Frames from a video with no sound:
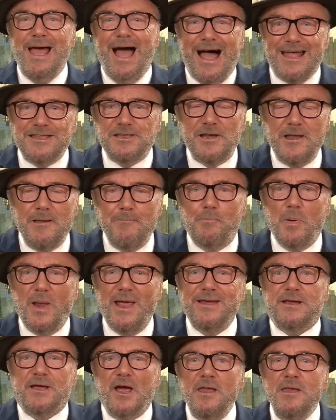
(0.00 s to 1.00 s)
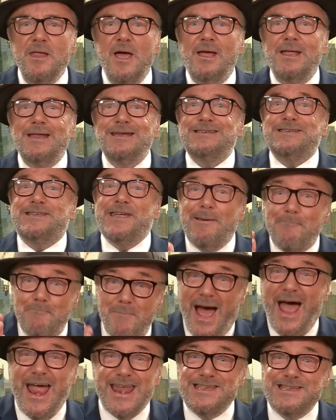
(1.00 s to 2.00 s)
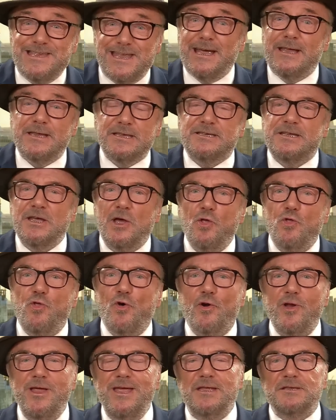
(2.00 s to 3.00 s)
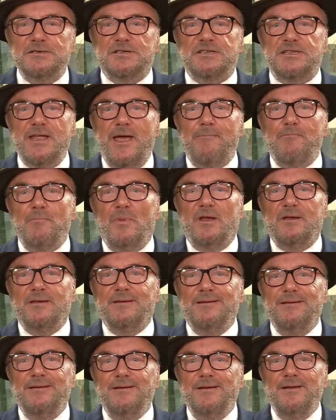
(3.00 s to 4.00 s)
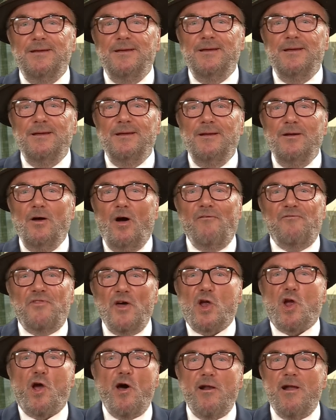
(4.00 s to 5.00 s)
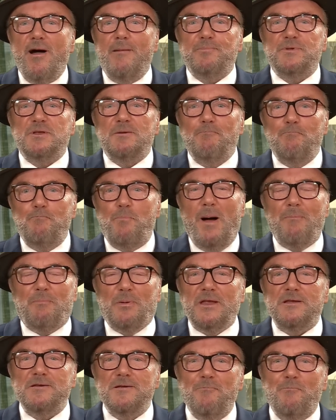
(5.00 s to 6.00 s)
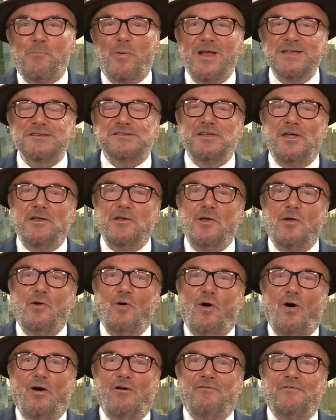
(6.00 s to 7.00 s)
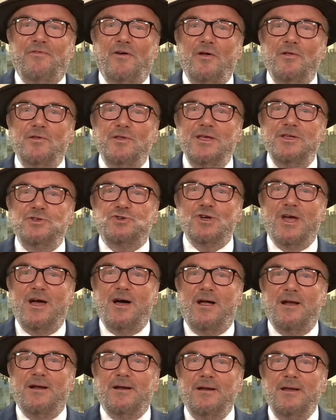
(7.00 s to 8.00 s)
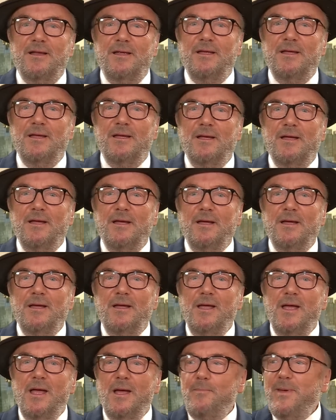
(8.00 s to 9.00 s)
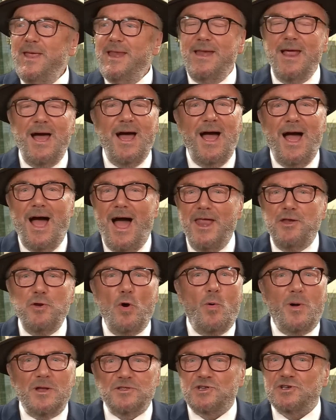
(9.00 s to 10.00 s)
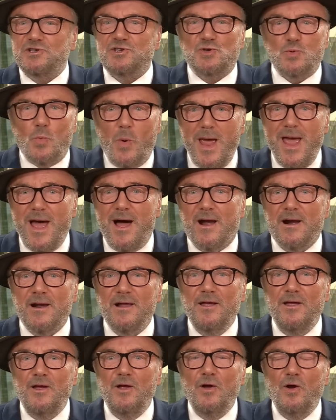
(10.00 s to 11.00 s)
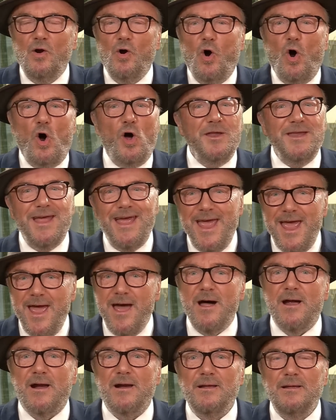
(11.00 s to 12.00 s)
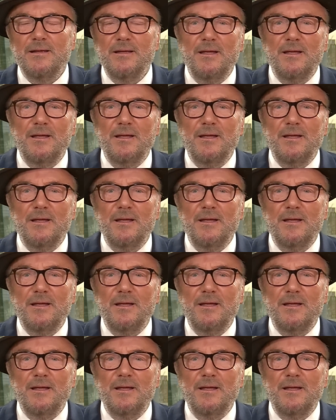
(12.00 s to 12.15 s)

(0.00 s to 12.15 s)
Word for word: Antony Blinken demanded the reinstatement of the corrupt puppet president of Niger. I mean, I don't want to swear on air,